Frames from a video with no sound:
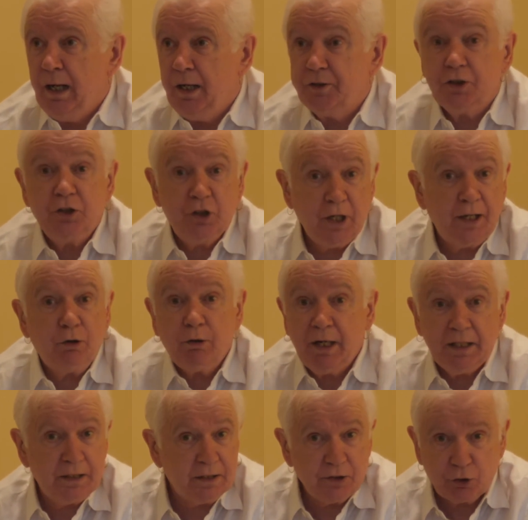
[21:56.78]
to
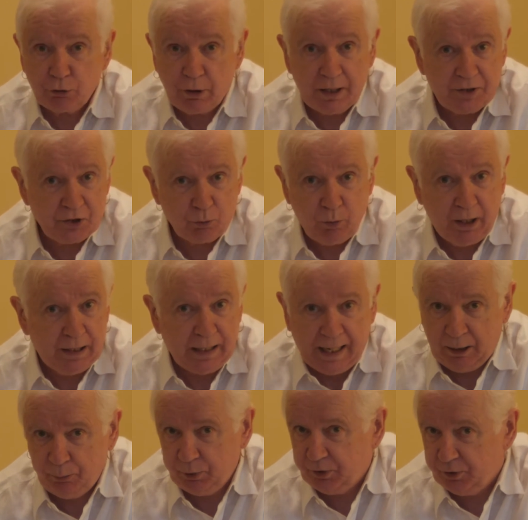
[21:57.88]
generate interest when
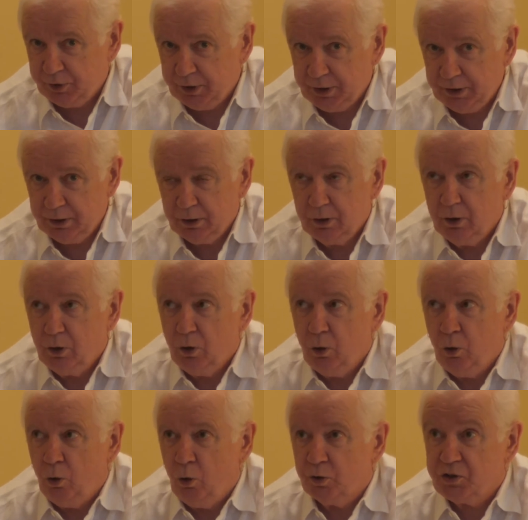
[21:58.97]
apathy
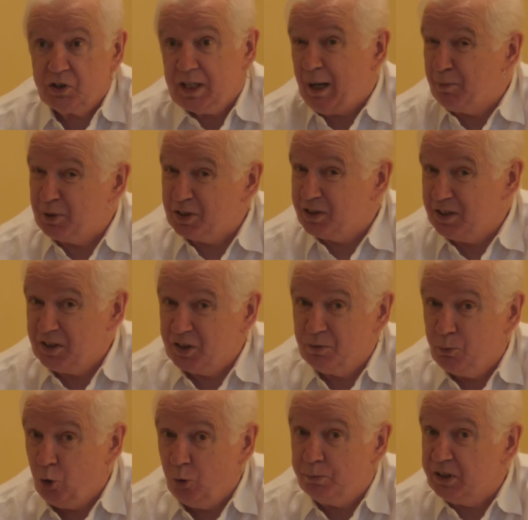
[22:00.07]
or skepticism
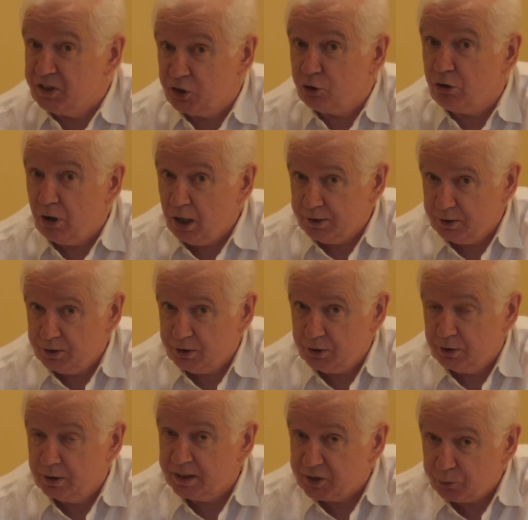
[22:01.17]
or
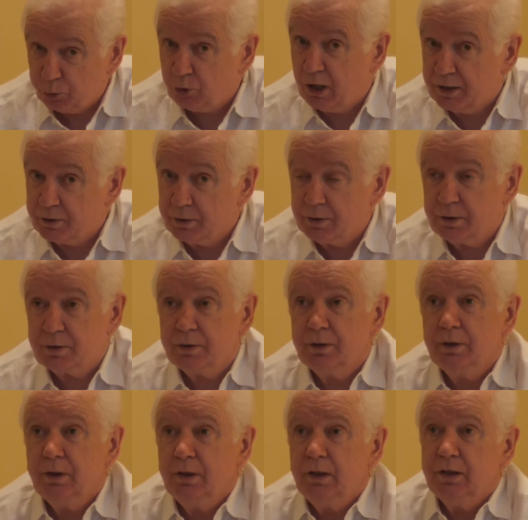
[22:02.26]
mistrust is present,
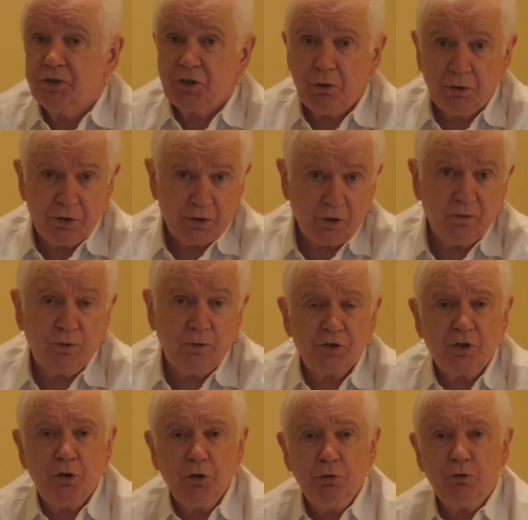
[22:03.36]
and so on and so
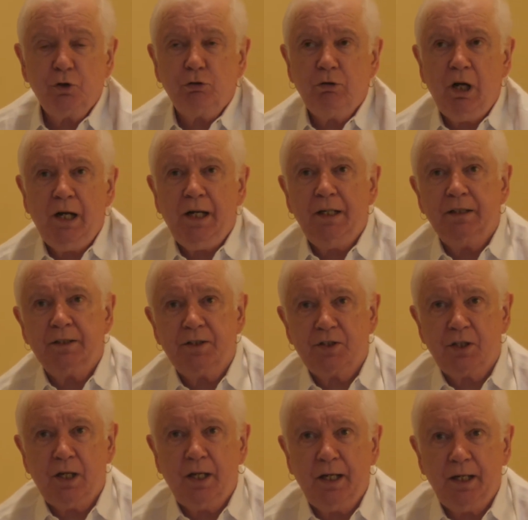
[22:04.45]
So you try and
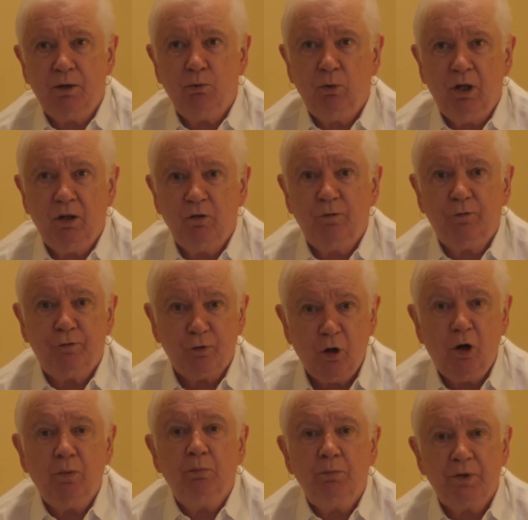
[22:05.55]
say, well,
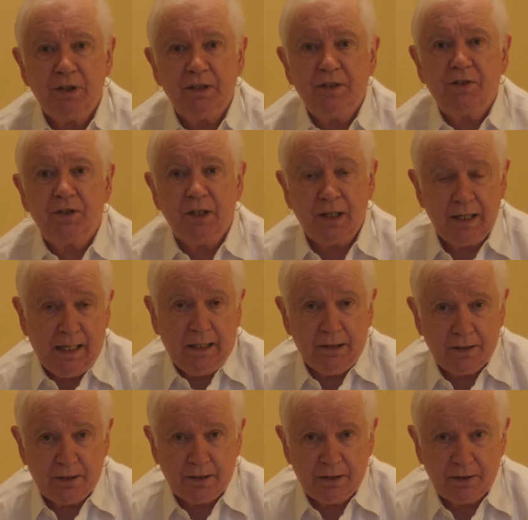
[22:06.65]
from this
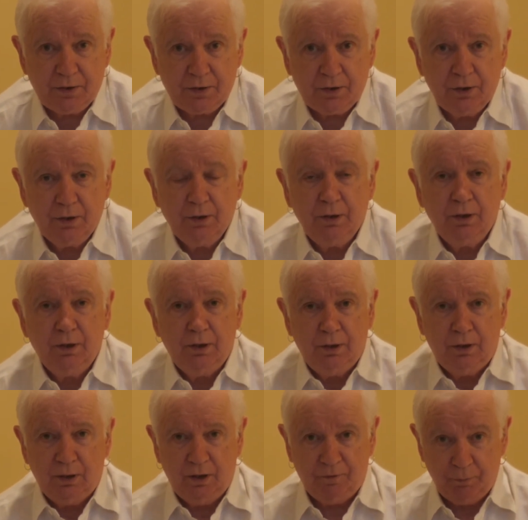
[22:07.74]
analysis
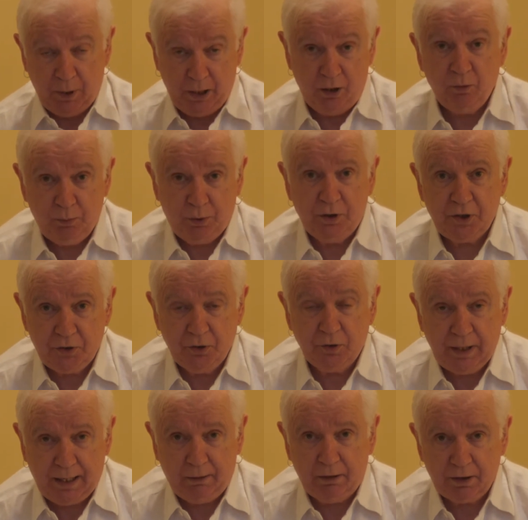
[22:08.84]
of my own personal
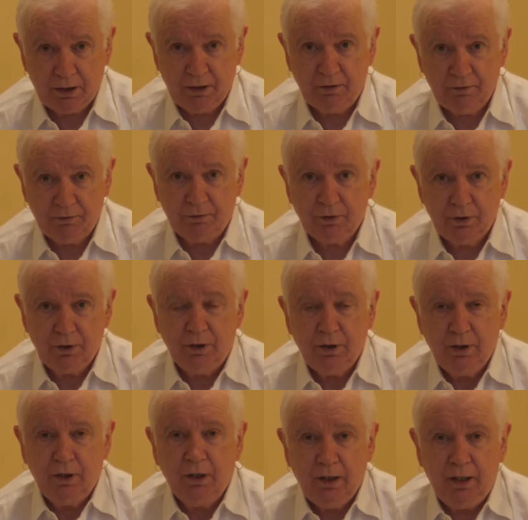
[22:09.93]
narrative,
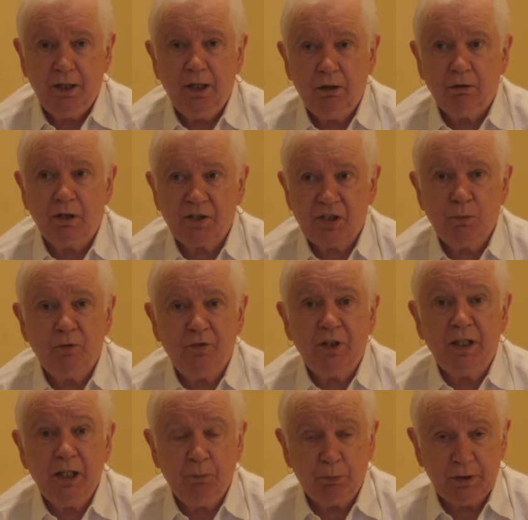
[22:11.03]
here are some of
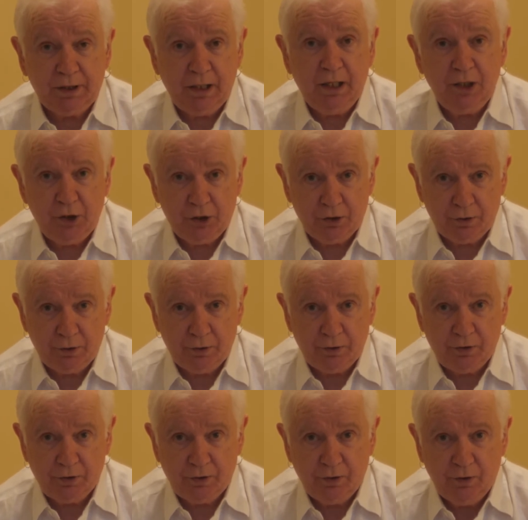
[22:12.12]
the
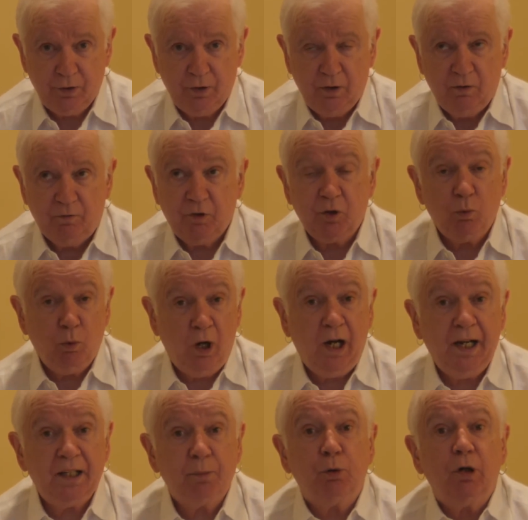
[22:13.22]
implications for the
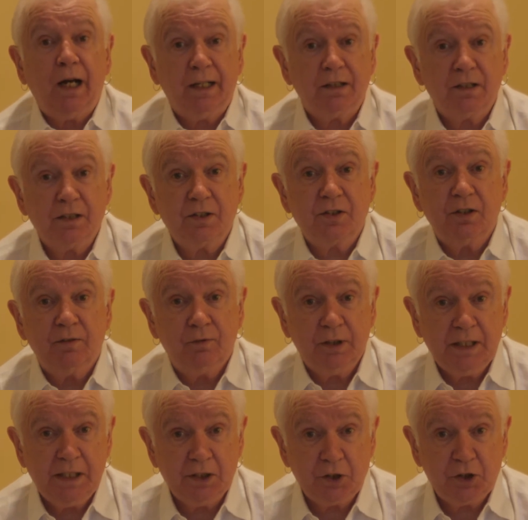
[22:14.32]
wider practice of
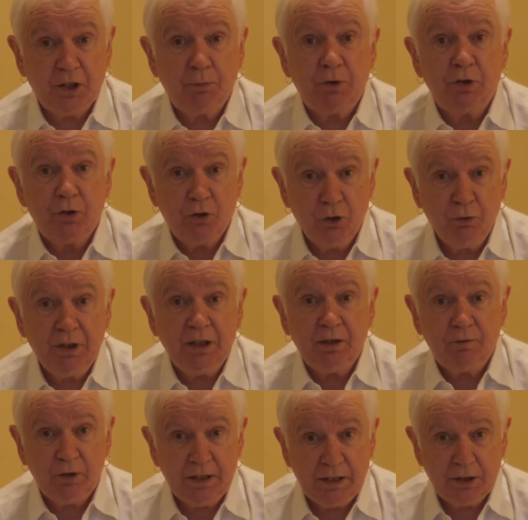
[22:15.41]
leadership, the doing
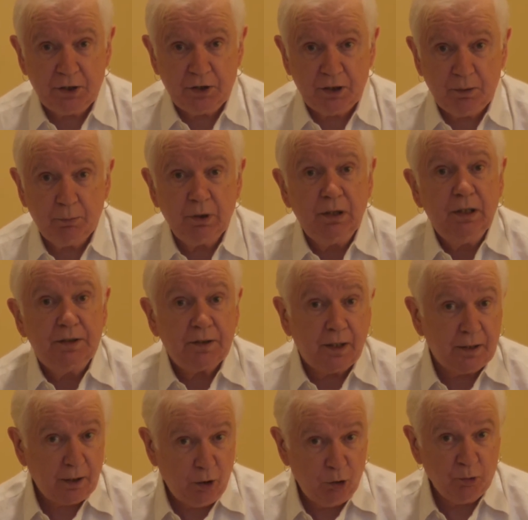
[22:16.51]
of leadership that
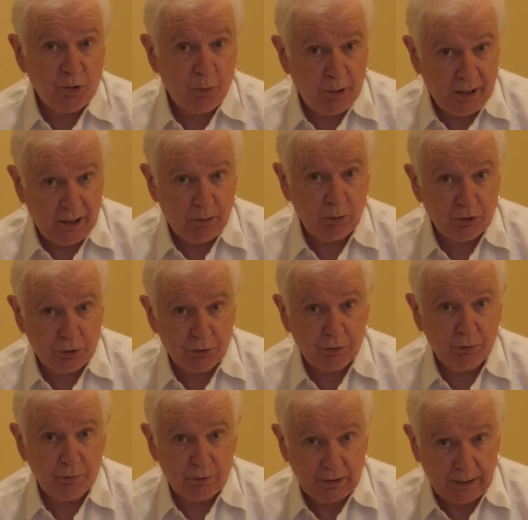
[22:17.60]
I hope to be able
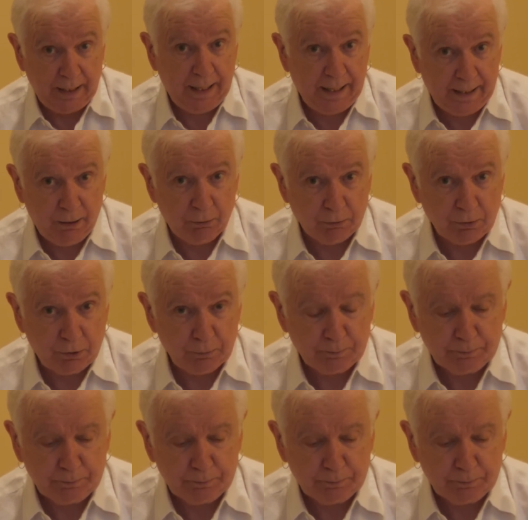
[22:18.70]
to lay out.